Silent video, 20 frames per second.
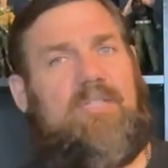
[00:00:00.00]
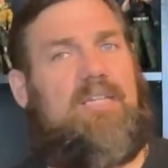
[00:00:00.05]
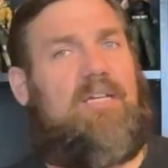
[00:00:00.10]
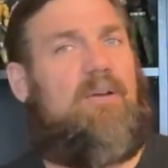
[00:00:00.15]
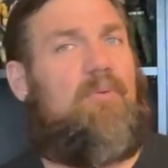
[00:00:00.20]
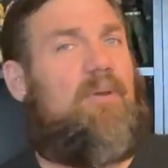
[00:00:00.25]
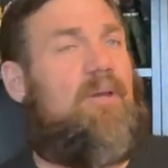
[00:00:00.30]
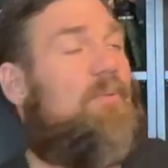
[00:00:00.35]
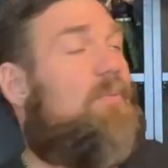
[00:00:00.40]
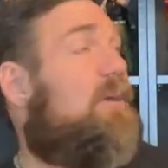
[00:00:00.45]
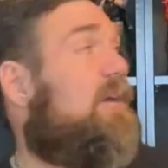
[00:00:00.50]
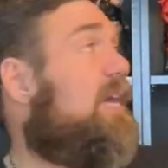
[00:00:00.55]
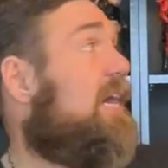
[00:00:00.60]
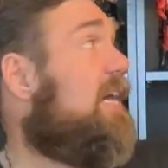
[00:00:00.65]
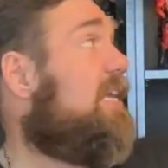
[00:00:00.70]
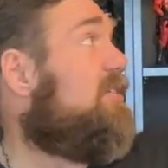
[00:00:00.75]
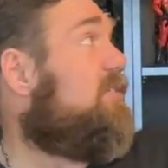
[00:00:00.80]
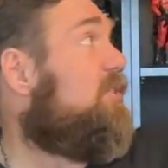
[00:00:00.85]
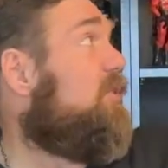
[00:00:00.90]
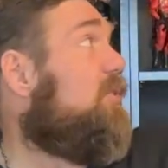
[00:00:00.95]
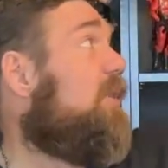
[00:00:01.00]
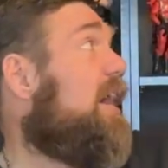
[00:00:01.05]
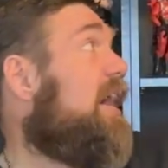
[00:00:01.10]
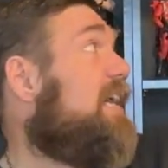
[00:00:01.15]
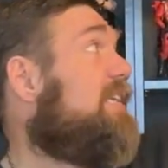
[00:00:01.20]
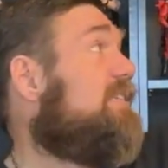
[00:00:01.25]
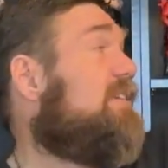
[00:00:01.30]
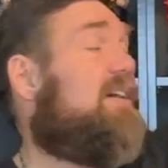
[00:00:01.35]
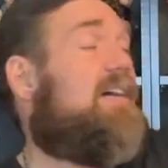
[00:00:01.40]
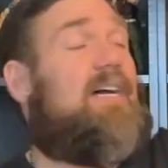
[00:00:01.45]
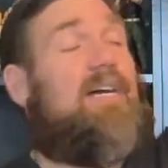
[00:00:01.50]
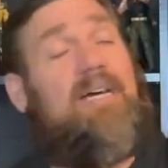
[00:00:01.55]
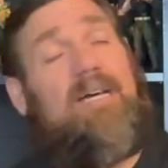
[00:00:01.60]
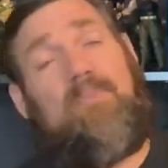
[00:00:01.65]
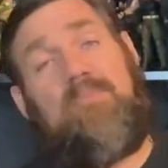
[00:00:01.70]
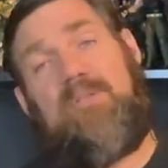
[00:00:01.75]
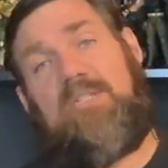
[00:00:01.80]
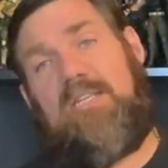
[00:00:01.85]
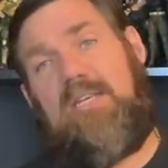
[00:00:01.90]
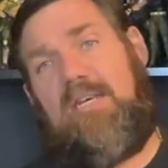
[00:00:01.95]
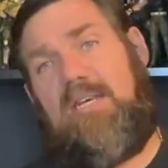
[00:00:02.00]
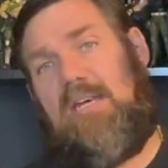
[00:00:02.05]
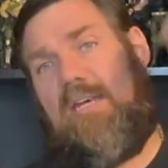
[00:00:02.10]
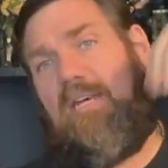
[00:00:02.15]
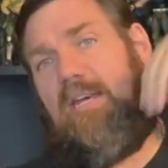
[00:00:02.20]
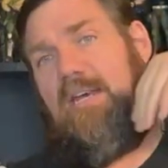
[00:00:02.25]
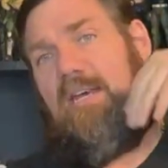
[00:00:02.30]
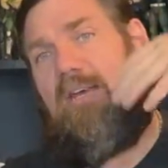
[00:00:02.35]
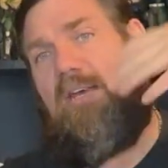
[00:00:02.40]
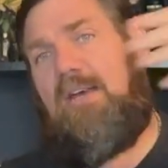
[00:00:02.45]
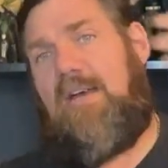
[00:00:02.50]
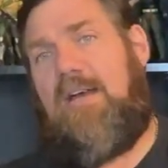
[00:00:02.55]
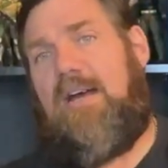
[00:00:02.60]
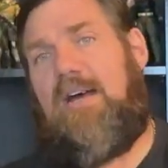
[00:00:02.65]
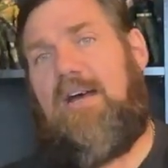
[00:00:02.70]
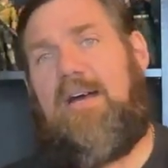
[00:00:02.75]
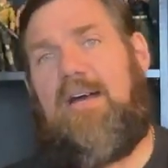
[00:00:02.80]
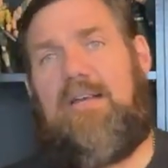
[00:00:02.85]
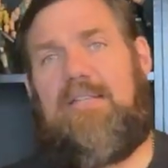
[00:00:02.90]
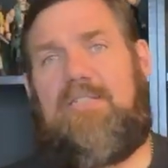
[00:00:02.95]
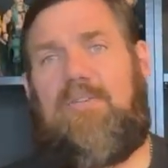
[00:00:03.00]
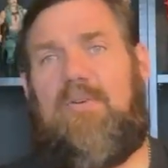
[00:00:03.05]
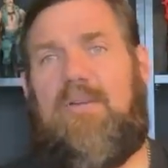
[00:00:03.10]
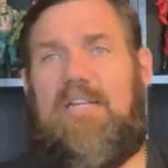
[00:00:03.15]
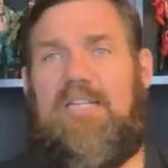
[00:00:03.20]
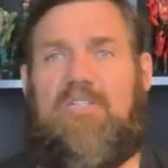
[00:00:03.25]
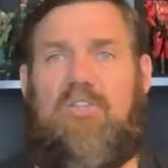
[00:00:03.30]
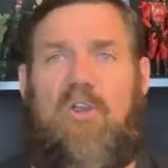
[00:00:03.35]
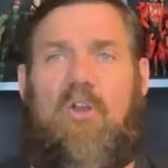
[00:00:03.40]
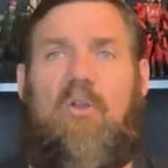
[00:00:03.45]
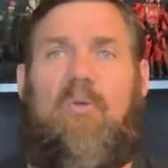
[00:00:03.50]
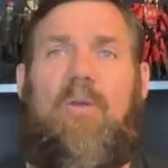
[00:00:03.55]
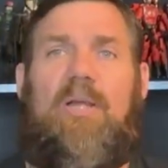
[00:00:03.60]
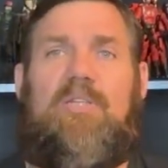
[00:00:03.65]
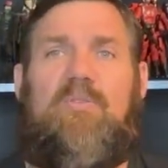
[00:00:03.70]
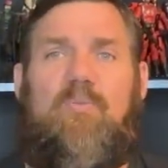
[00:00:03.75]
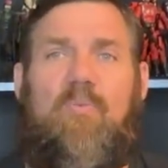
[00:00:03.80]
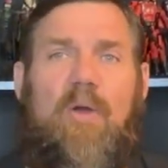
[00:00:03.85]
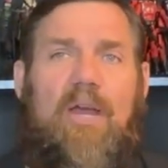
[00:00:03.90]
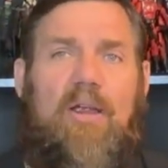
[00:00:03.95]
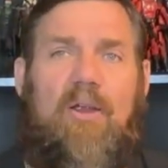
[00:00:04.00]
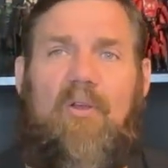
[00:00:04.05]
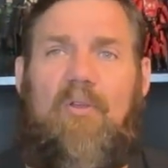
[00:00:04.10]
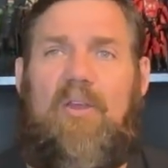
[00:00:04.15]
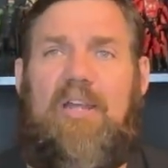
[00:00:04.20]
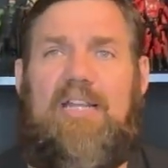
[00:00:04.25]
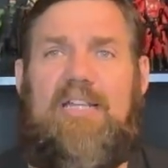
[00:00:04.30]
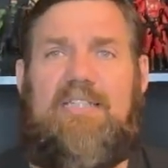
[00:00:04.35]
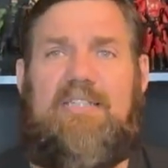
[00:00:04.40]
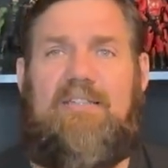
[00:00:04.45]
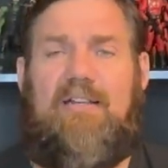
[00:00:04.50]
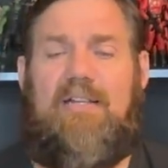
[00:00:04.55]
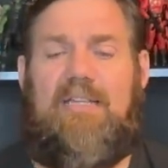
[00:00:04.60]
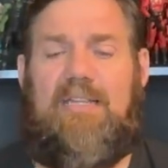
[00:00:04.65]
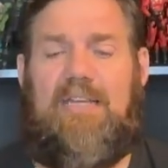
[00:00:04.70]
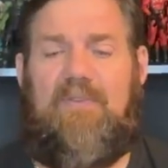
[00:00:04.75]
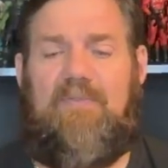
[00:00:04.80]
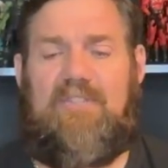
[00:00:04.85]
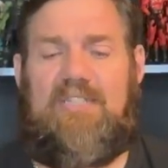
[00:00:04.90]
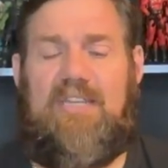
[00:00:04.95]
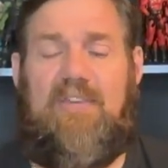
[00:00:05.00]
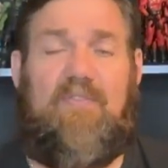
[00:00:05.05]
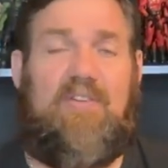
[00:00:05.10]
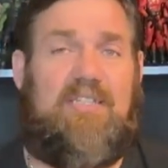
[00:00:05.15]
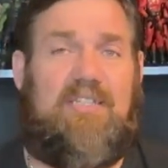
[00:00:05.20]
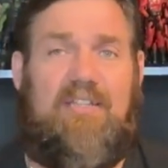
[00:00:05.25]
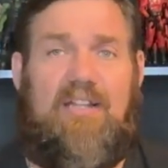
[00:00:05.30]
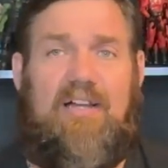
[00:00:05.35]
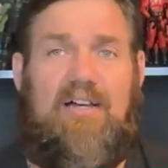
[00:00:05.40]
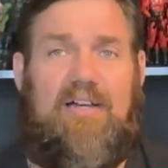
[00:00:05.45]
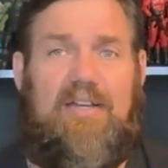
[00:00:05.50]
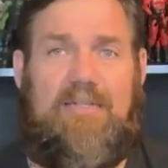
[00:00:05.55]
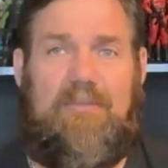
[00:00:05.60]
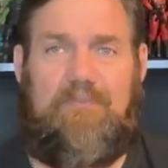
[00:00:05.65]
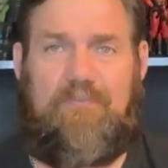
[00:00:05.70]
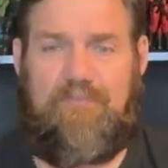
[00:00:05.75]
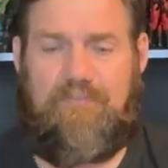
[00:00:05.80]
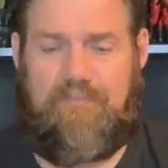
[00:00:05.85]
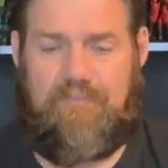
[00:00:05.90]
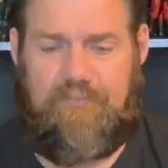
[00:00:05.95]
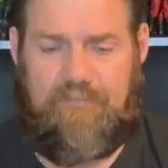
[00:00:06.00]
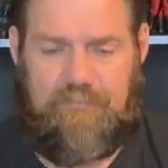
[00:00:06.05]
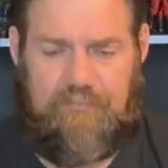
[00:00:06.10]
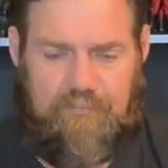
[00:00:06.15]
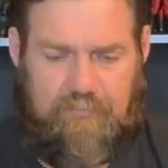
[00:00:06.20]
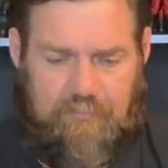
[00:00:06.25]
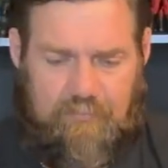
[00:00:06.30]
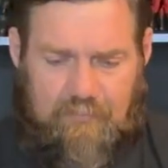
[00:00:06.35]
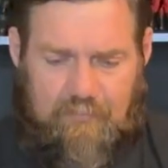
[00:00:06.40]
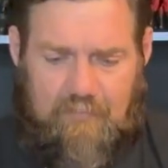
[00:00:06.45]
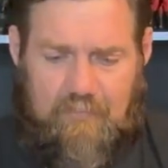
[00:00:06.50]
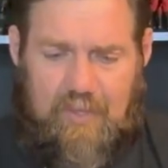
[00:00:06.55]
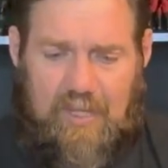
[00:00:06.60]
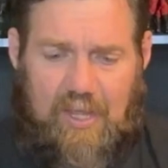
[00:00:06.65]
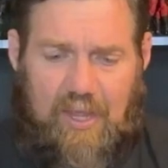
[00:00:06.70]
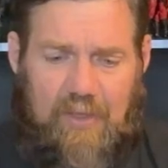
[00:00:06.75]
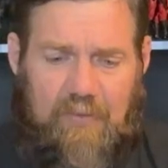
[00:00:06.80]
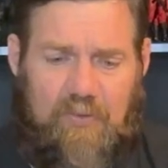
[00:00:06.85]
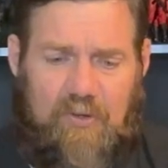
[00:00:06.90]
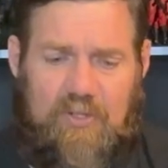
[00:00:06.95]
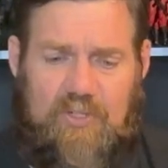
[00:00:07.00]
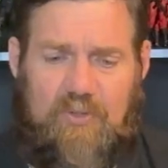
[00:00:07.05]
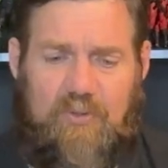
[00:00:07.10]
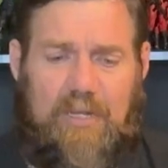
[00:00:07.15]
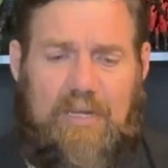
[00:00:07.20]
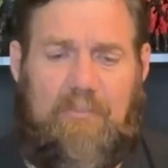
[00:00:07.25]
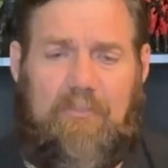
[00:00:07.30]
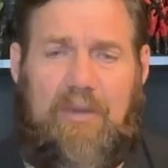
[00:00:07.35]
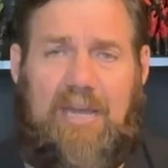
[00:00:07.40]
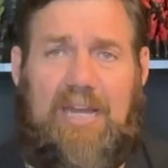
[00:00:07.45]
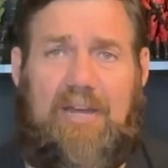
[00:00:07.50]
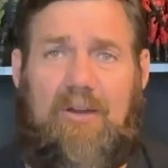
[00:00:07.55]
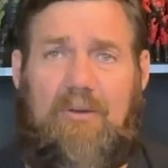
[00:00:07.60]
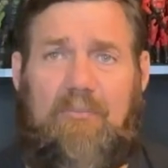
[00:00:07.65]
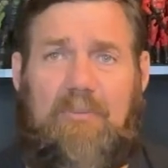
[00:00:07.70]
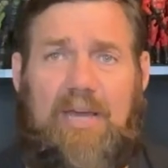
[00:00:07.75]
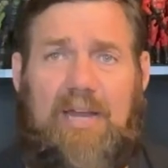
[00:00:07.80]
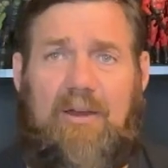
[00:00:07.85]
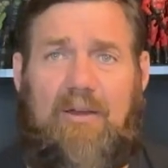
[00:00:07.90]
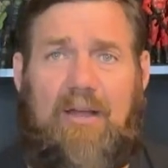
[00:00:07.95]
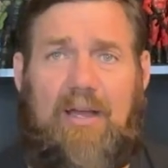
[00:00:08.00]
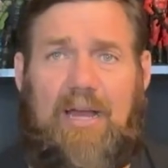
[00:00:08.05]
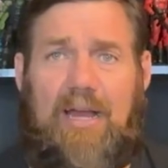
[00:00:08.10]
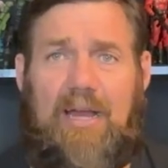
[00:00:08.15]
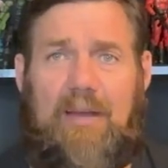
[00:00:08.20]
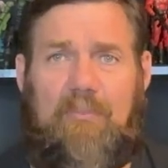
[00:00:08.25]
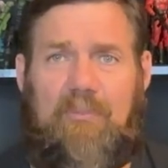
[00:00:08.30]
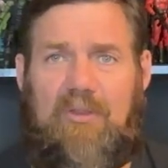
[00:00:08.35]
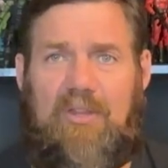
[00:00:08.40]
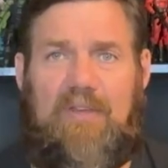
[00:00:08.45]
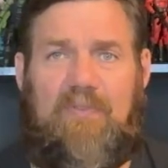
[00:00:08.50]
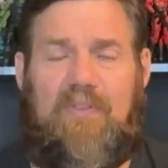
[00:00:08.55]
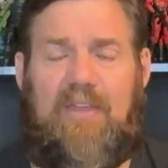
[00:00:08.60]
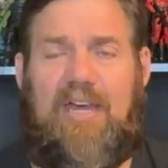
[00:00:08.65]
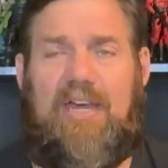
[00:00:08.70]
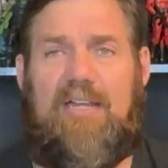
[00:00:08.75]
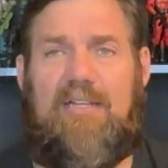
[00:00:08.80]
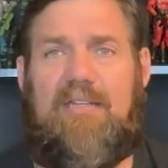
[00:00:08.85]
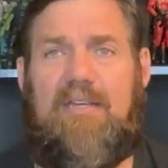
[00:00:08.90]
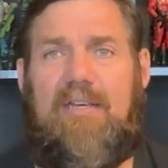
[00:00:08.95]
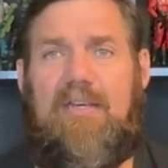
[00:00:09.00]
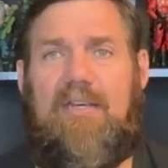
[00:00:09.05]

We got 2 HasLabs. So it's early. It's way early in this line, the infancy of this line, and they're just gonna get better and better. I believe that.